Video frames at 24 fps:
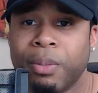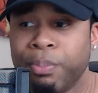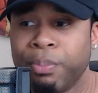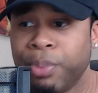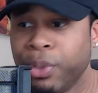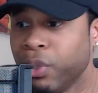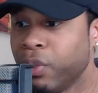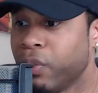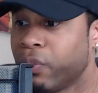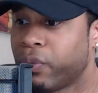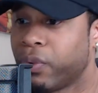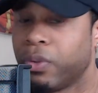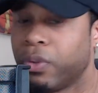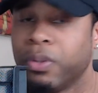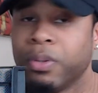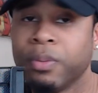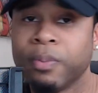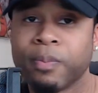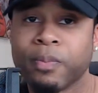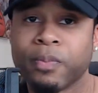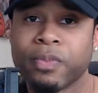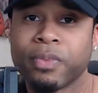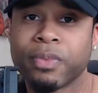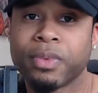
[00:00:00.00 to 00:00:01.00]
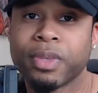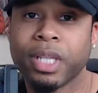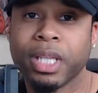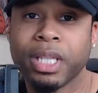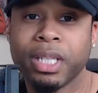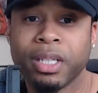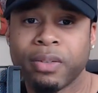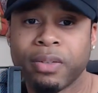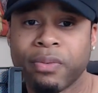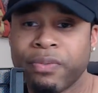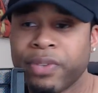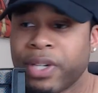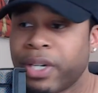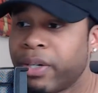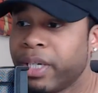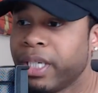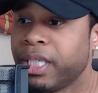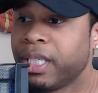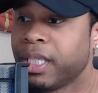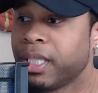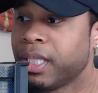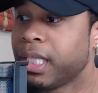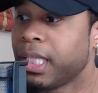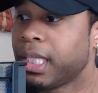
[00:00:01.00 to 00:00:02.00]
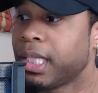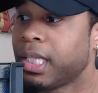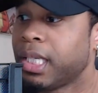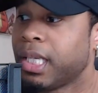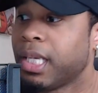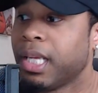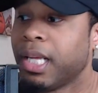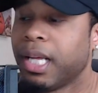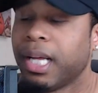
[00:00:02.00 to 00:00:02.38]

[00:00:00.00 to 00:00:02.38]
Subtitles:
beautiful. They look very good.